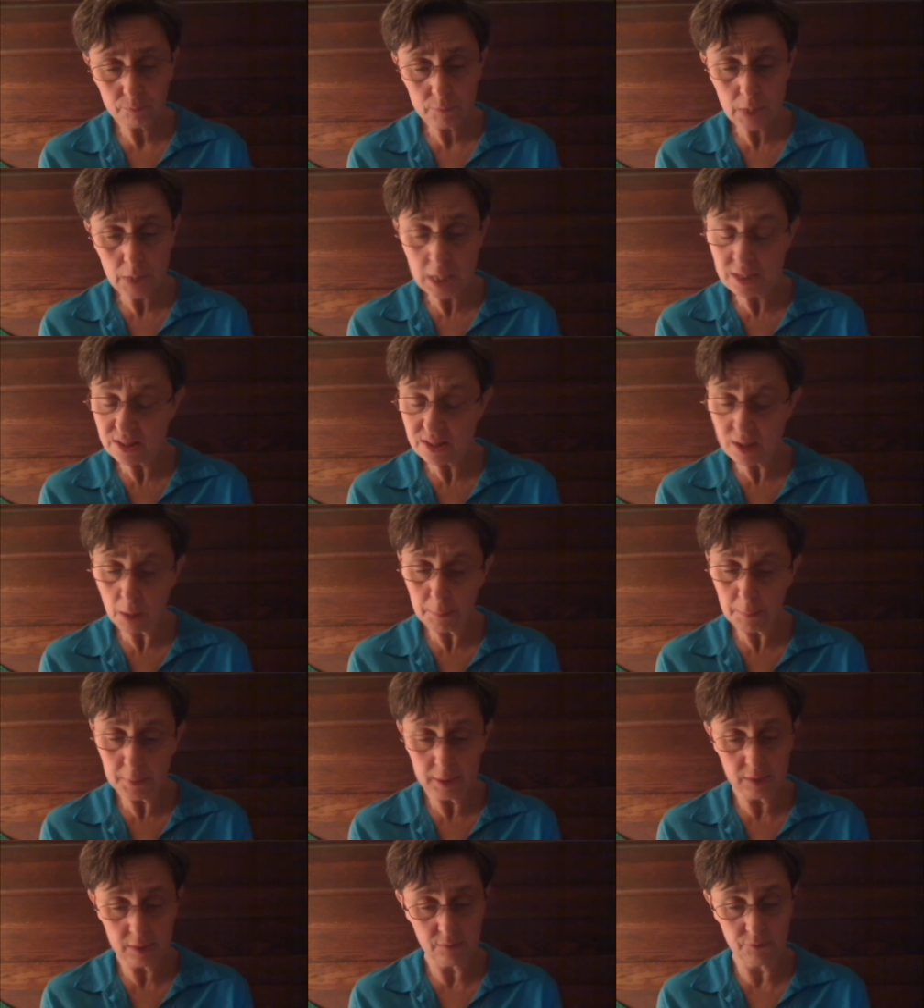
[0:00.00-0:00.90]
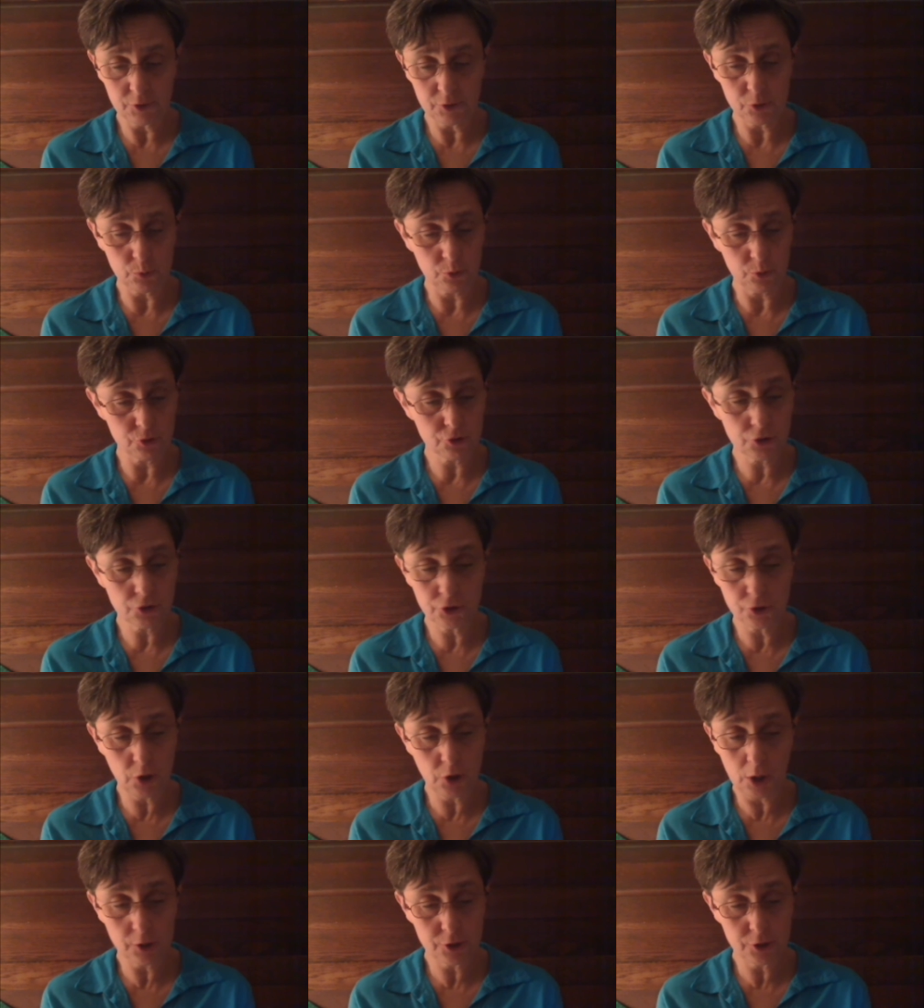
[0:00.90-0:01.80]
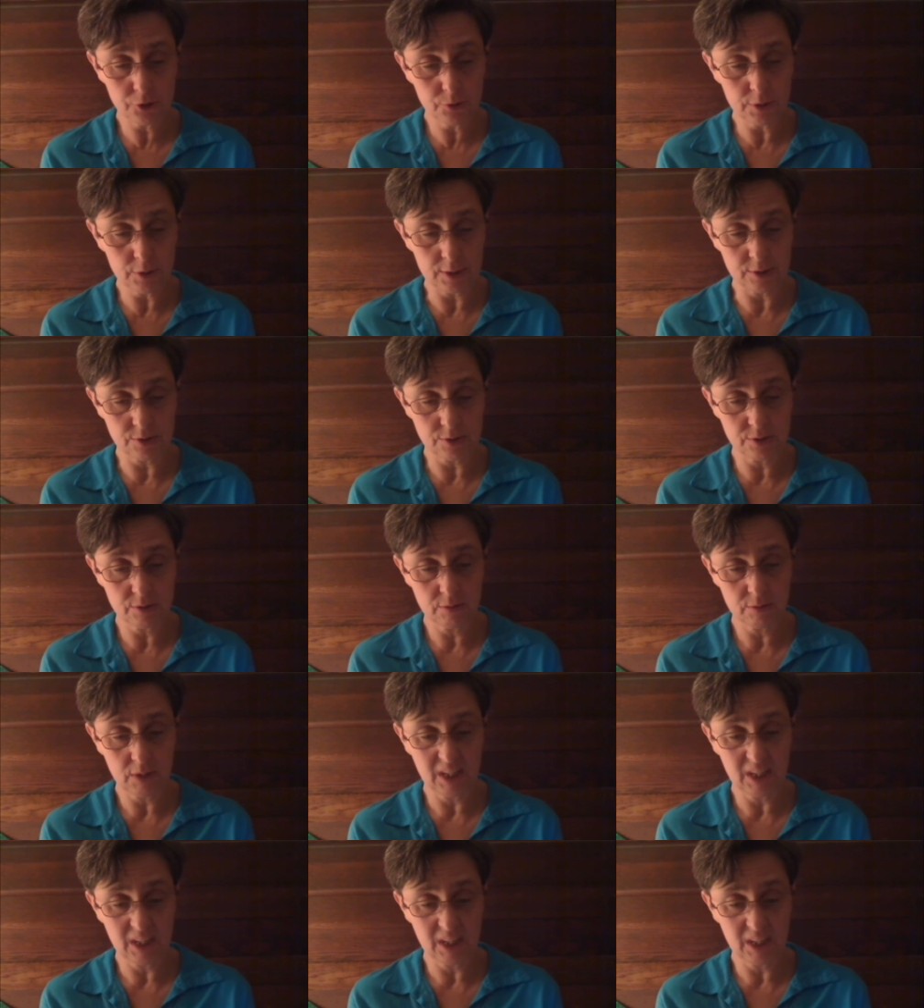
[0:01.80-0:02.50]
Some individuals could not do this,